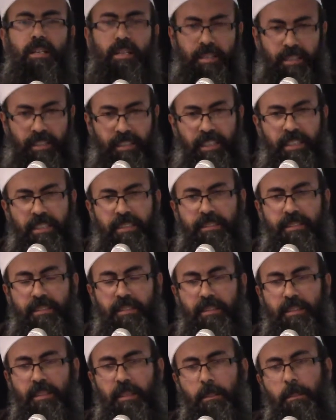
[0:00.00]
Eid
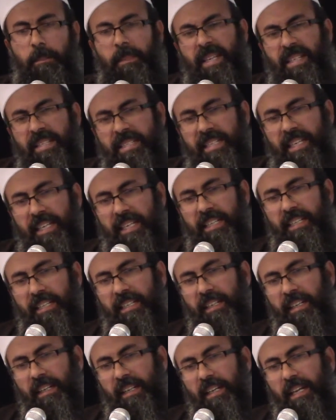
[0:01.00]
means
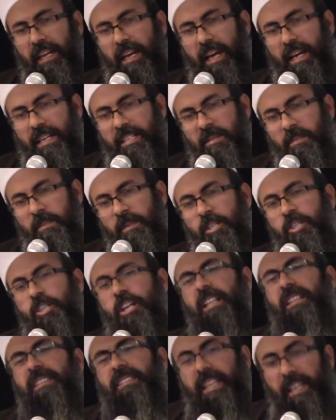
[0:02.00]
here a
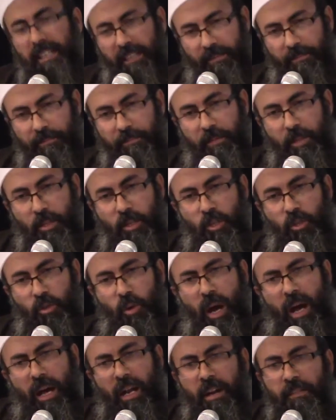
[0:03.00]
special day. So
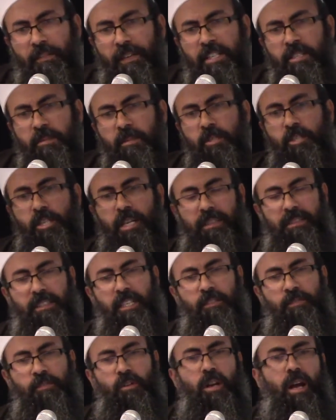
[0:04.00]
Arafah, a special
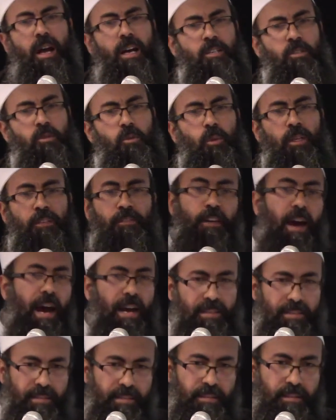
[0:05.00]
day for us, we
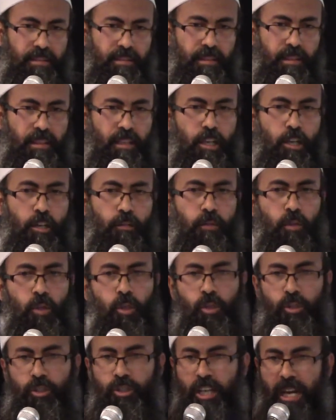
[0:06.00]
fast. For
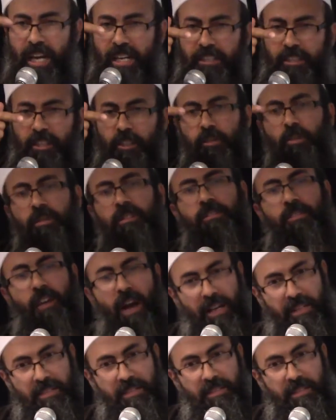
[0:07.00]
Hujjaj, they don't
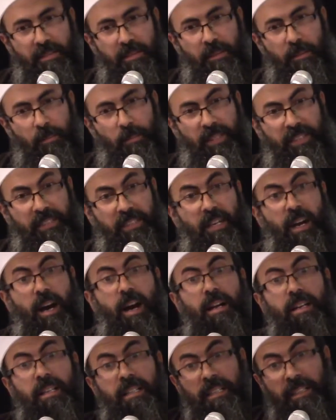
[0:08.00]
fast. But they
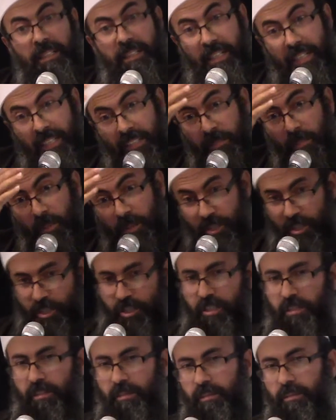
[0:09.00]
are in a great
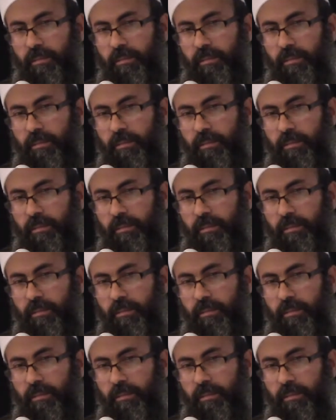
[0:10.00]
position